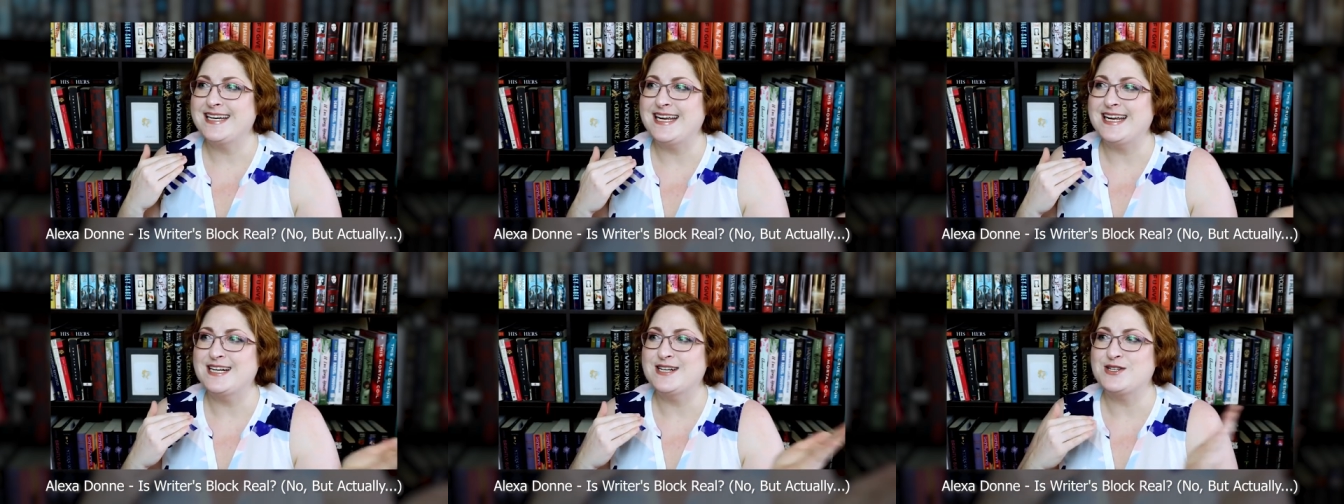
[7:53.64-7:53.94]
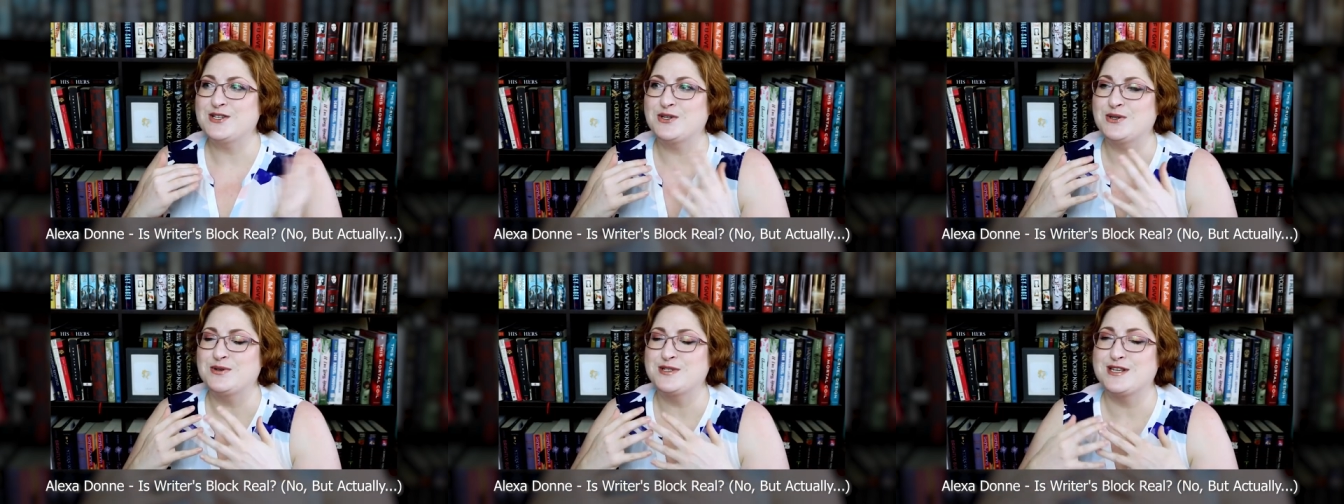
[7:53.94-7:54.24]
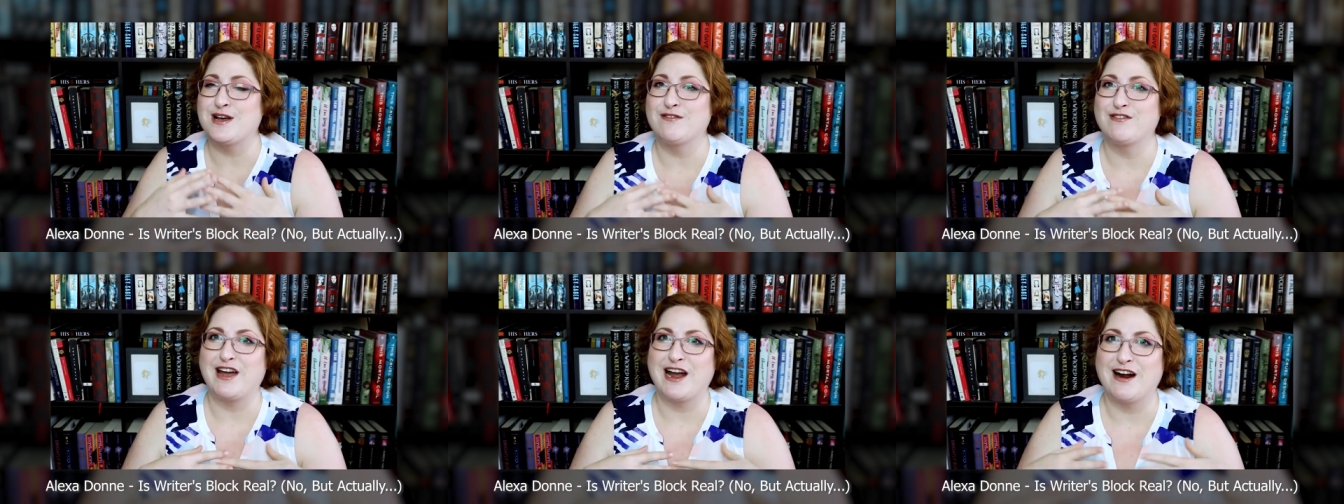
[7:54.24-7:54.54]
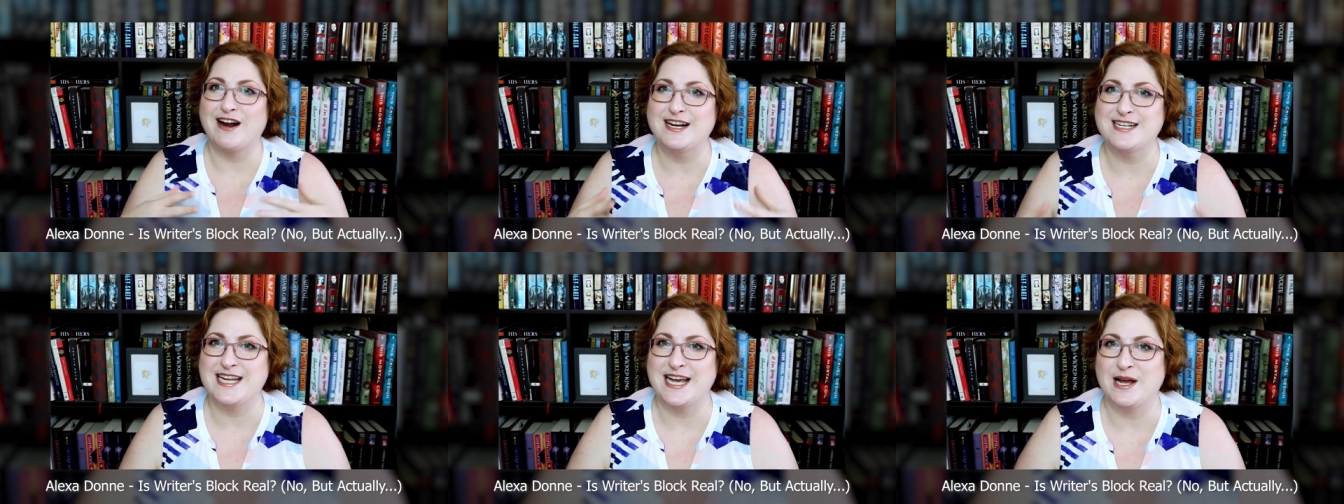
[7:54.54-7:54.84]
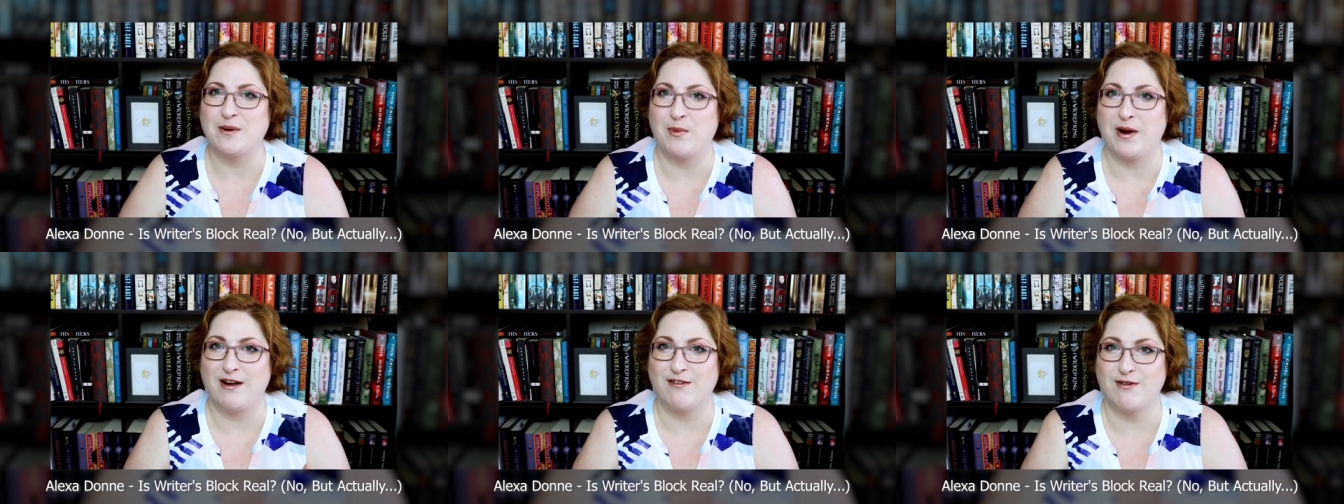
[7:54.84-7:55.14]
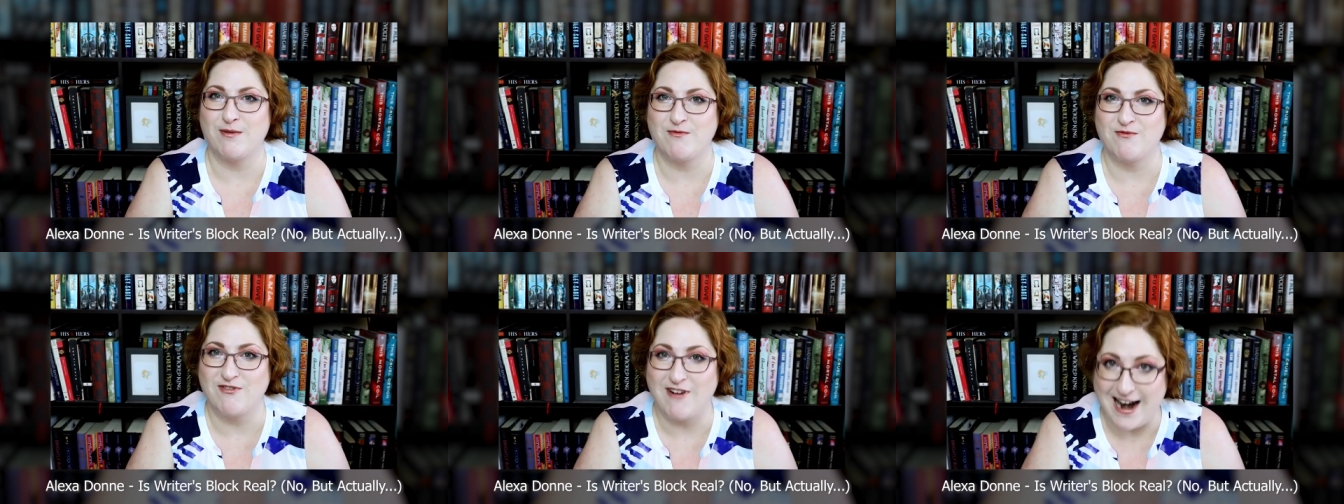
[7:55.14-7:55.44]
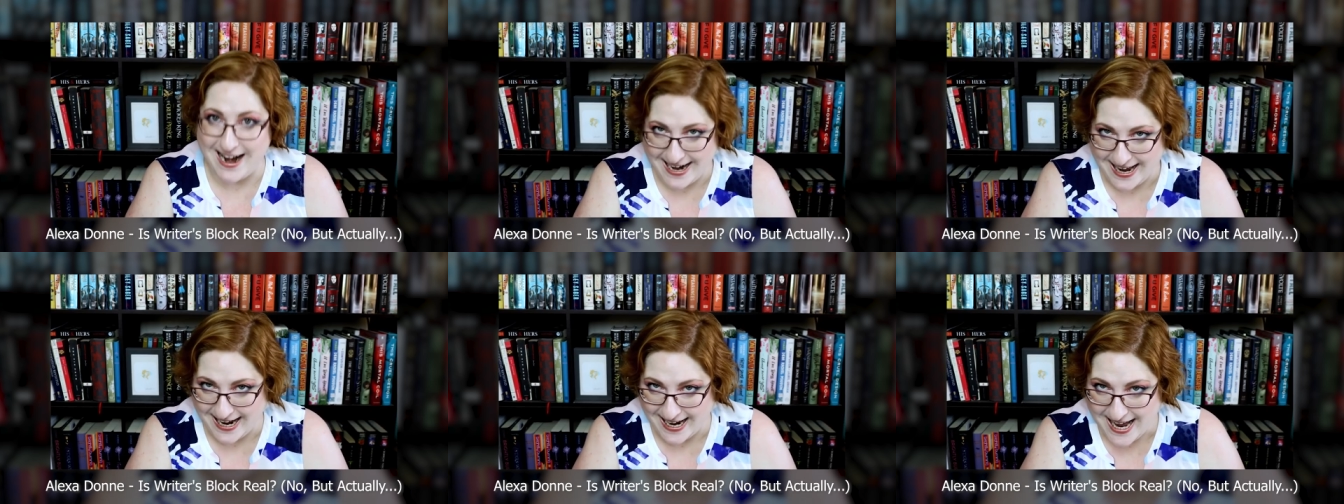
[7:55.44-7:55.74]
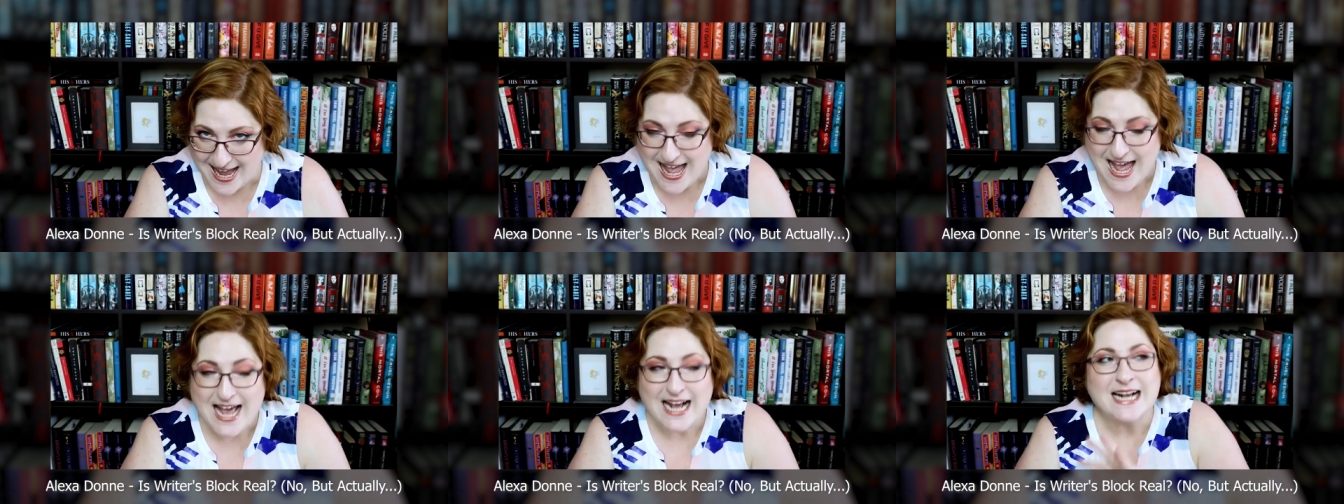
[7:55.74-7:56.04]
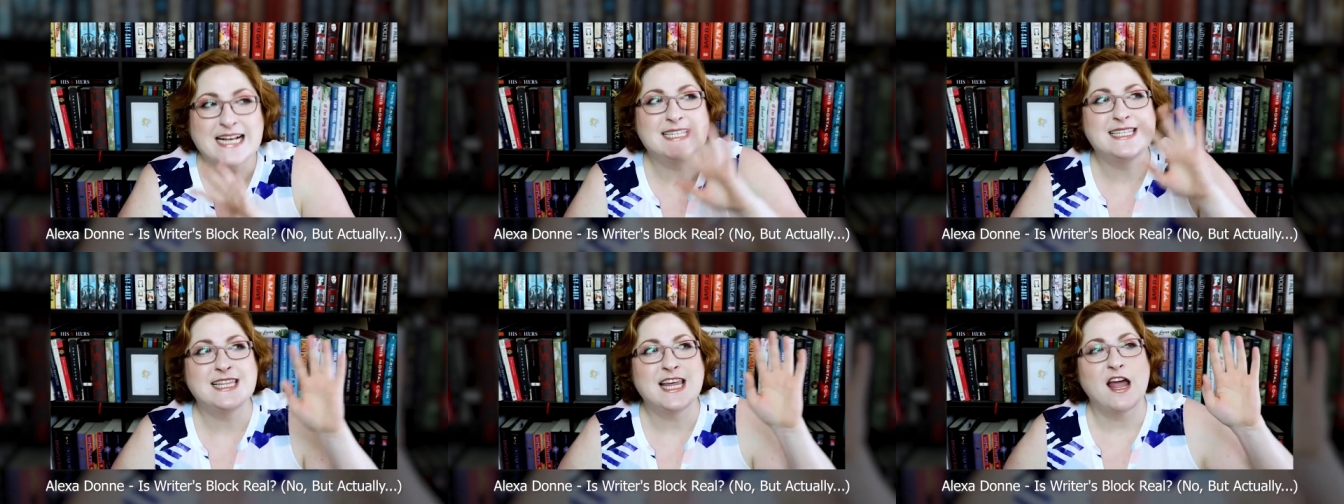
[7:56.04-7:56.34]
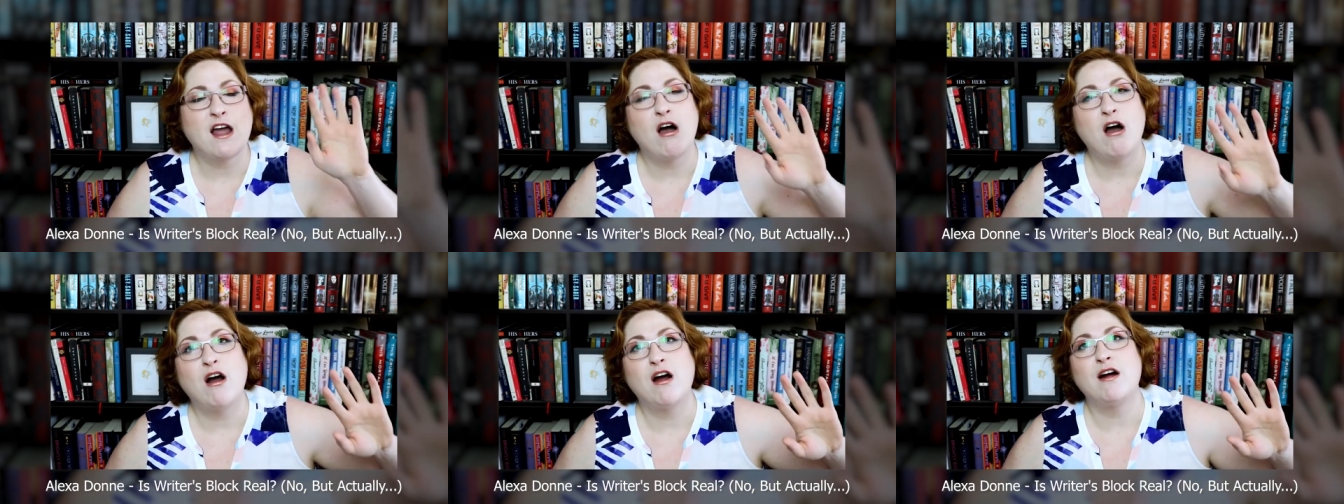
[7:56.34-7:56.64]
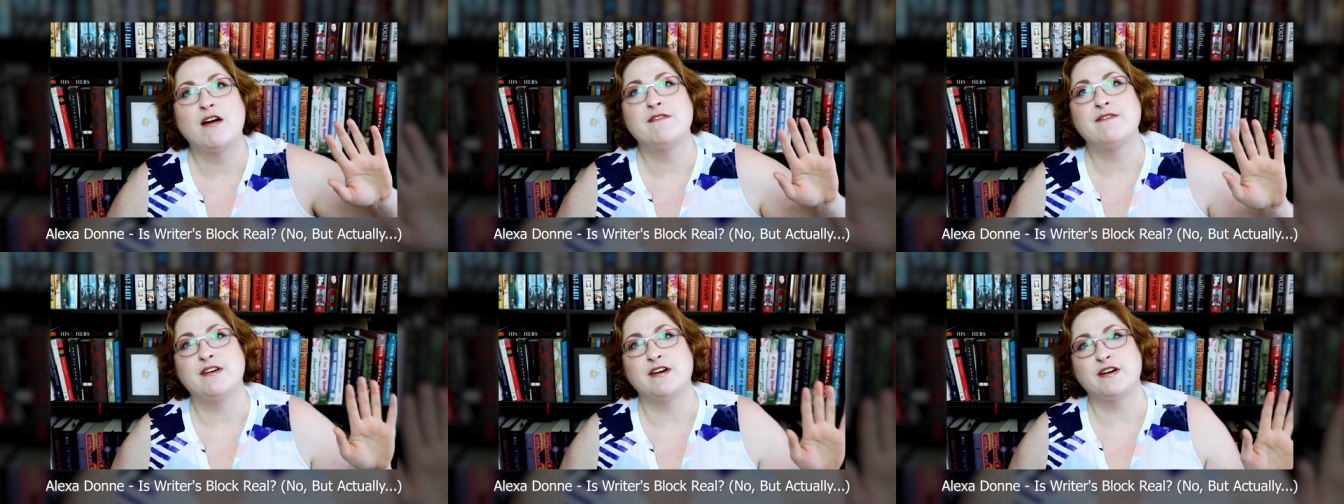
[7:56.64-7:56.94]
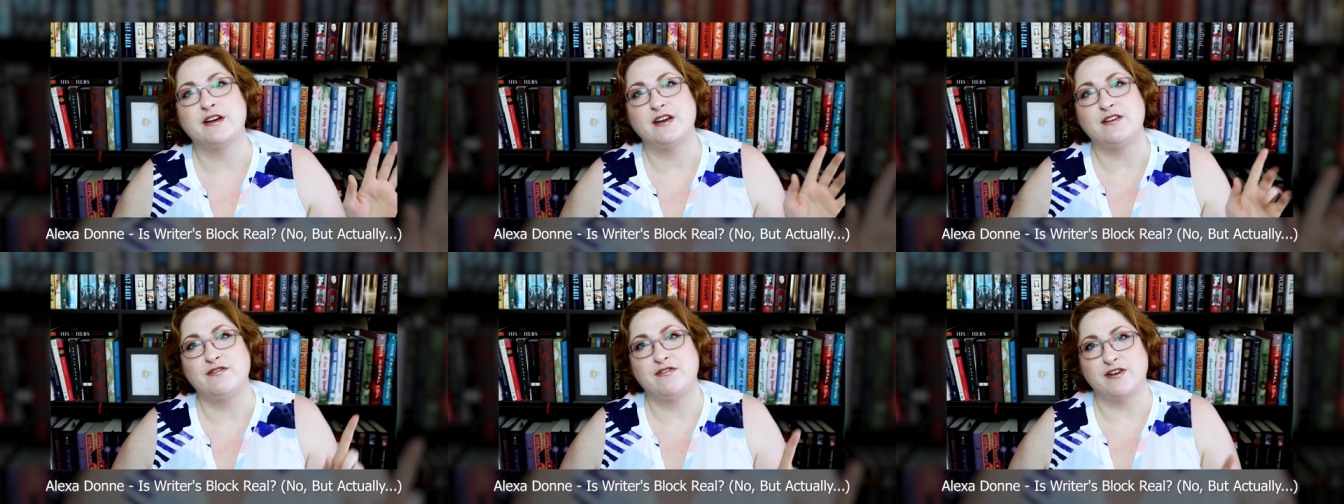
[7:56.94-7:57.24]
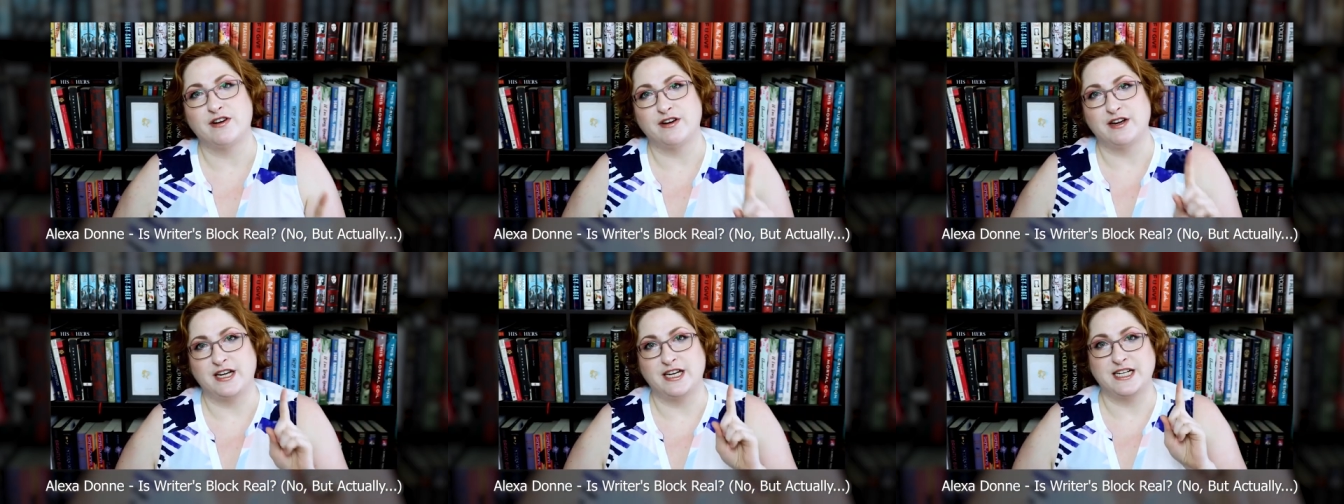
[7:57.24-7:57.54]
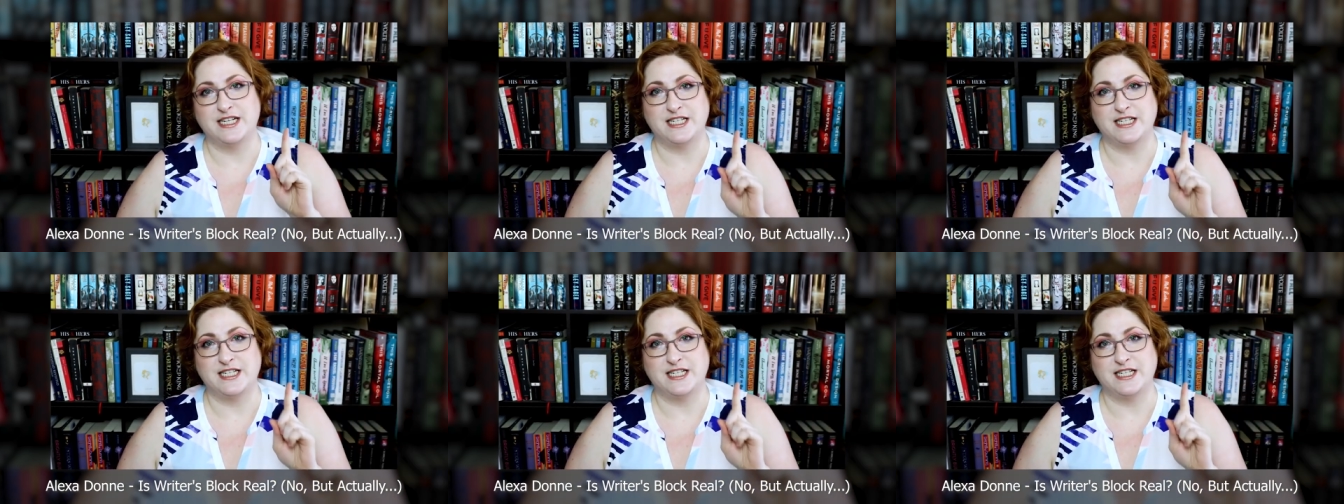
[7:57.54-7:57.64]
need to self-care and take a break from writing, because they are very, very